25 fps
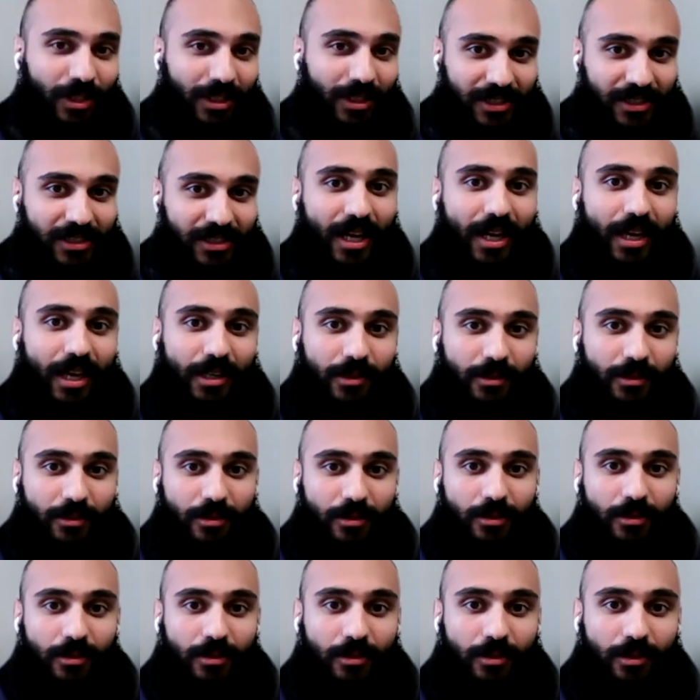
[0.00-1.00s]
It's really
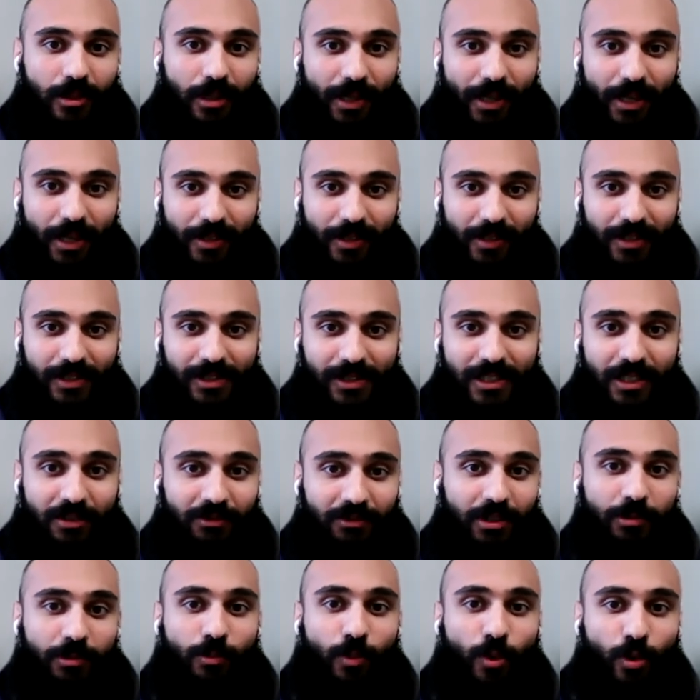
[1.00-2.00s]
sad, and
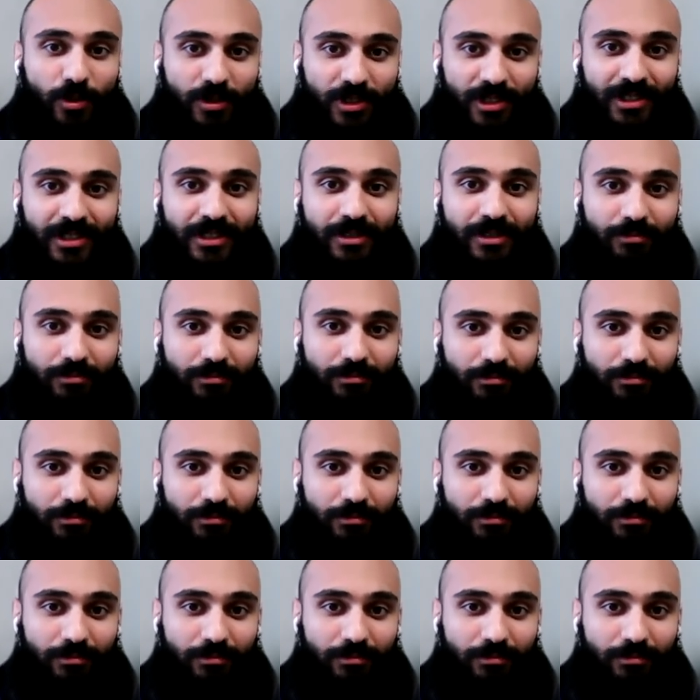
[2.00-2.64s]
it's even more